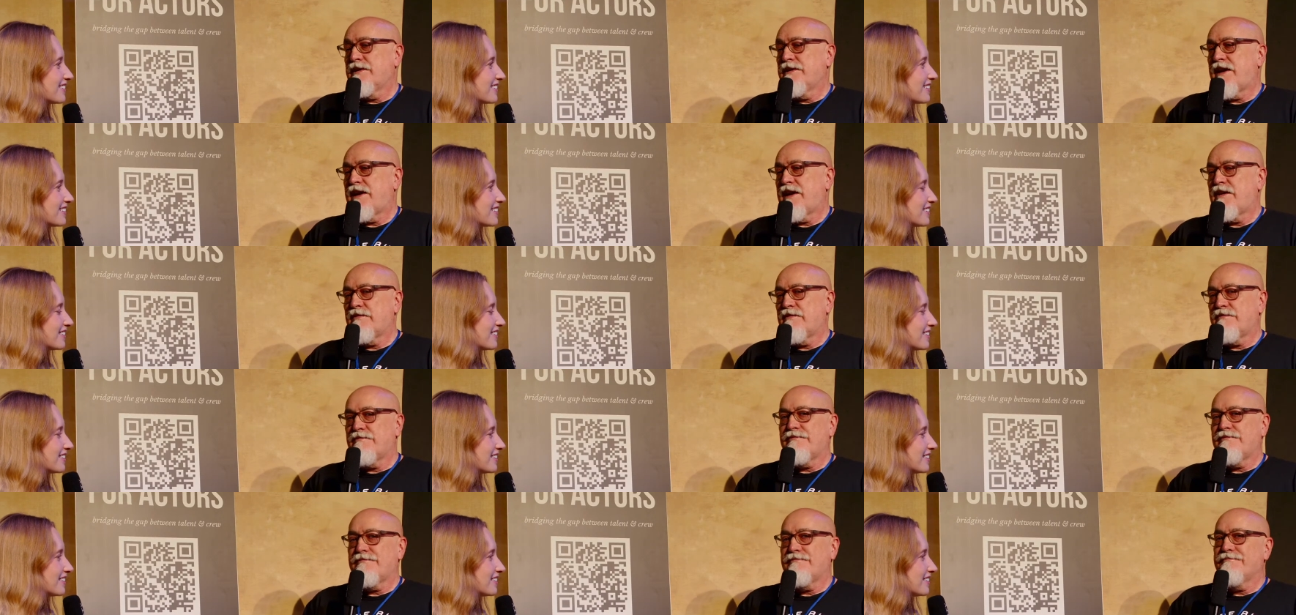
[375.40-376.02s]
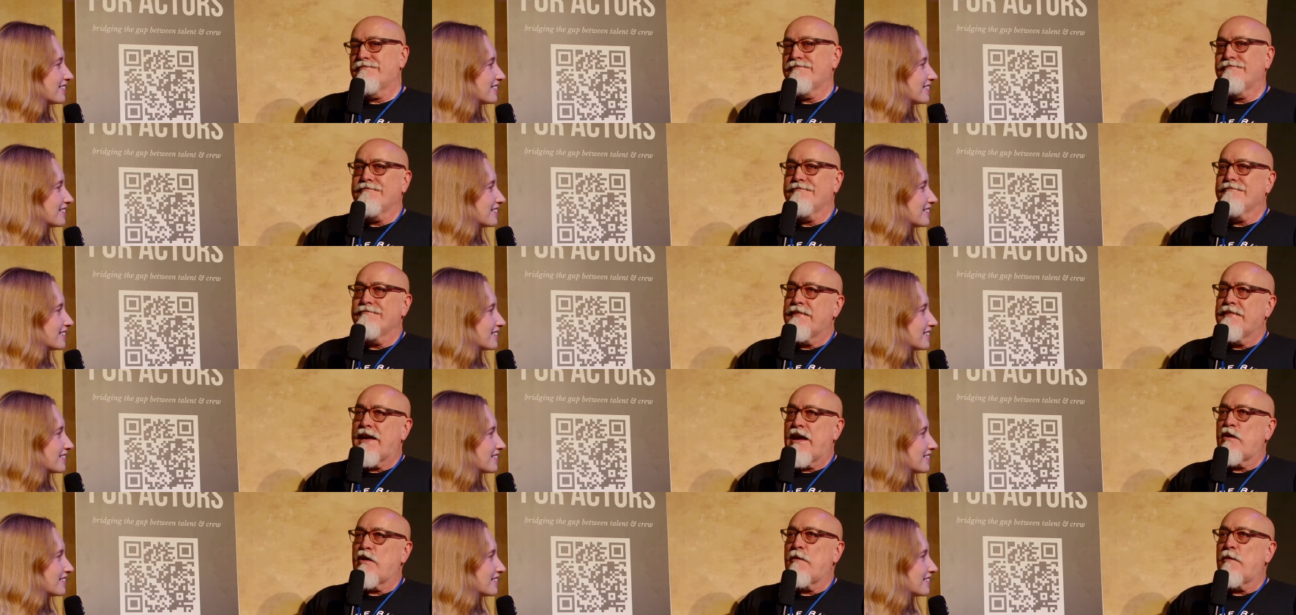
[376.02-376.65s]
Speaker 1: know, I don't,
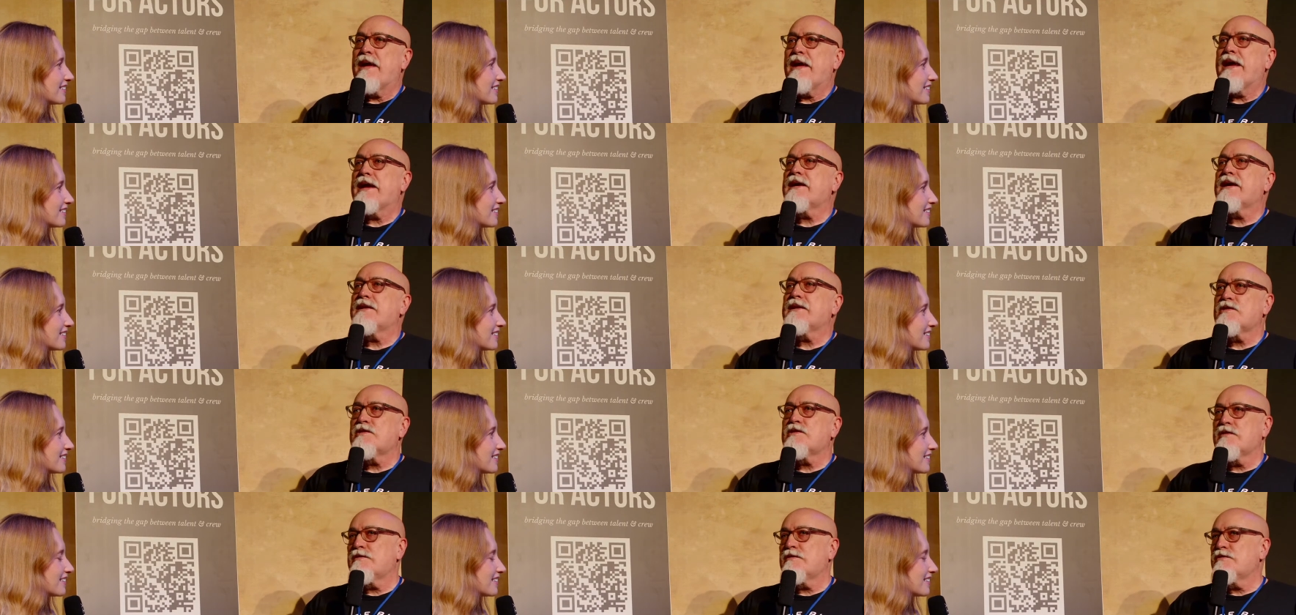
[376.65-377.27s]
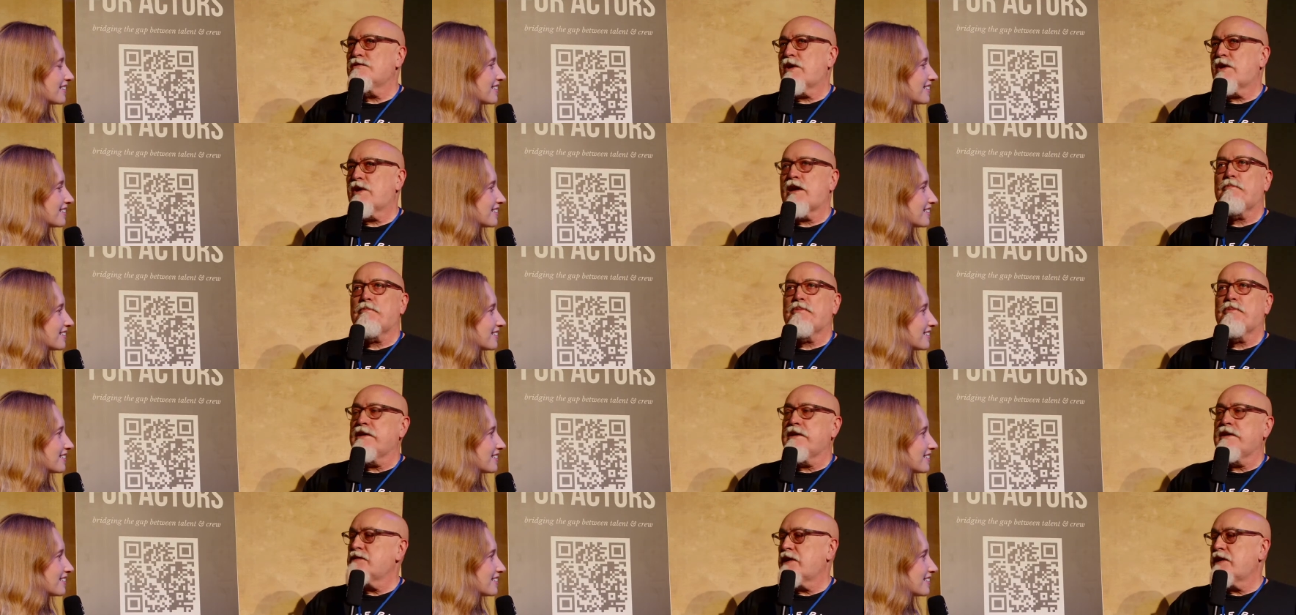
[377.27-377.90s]
I don't make it to try to
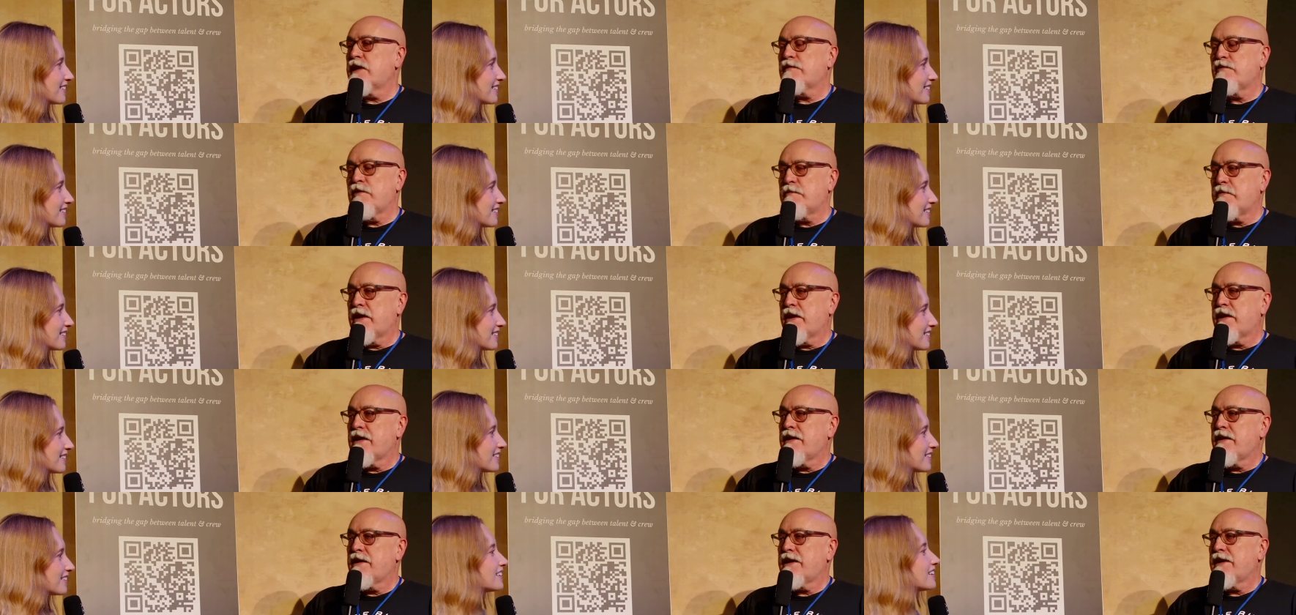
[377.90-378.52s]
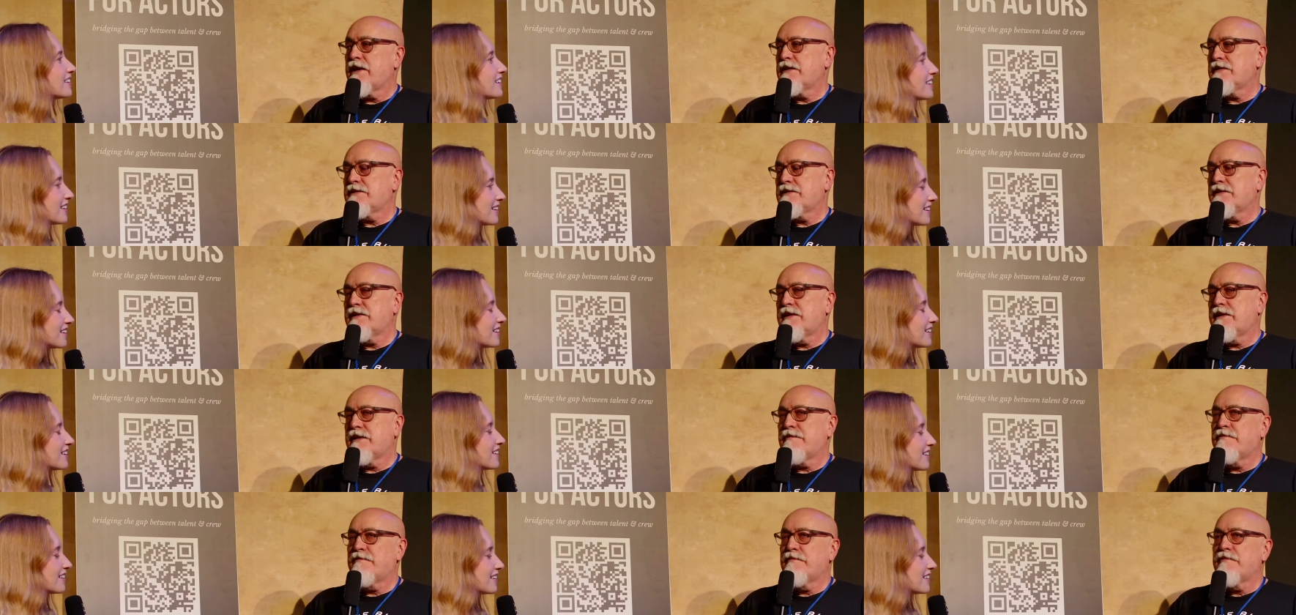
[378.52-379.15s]
please everybody, and
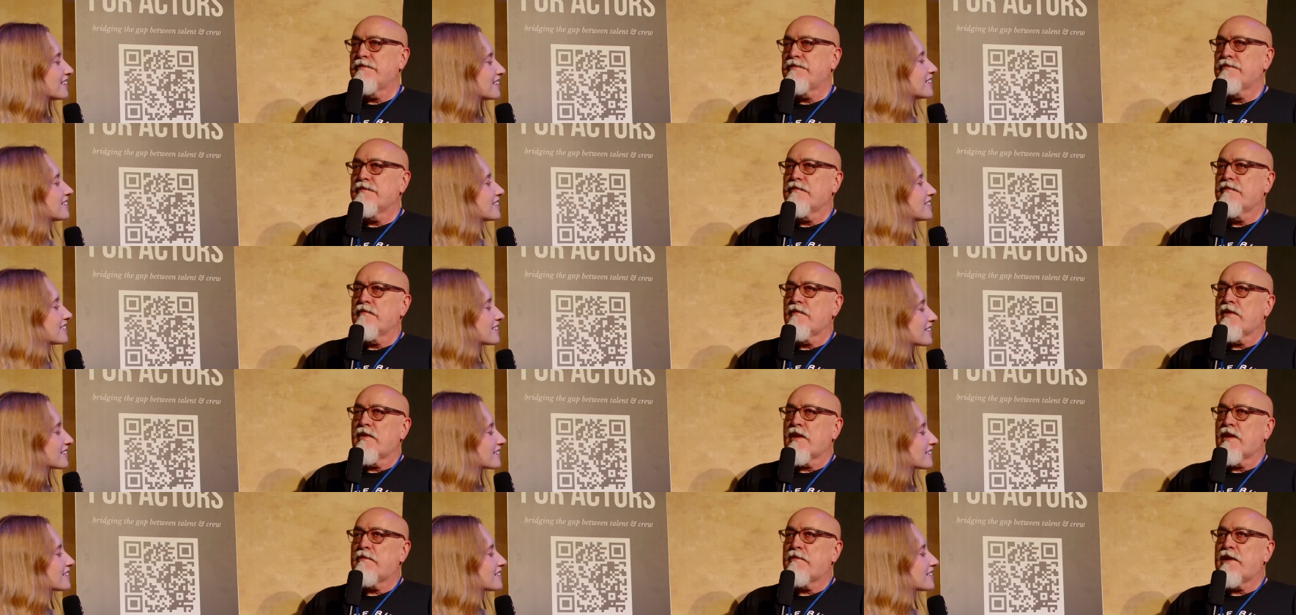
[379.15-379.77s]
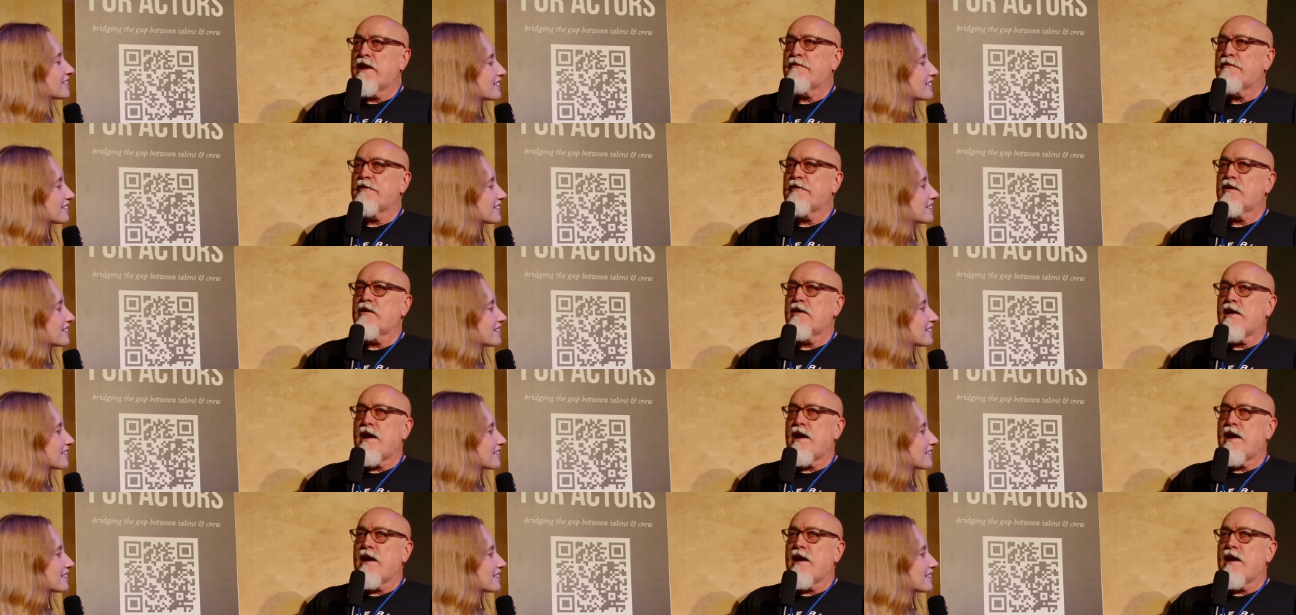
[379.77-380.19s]
um, but I felt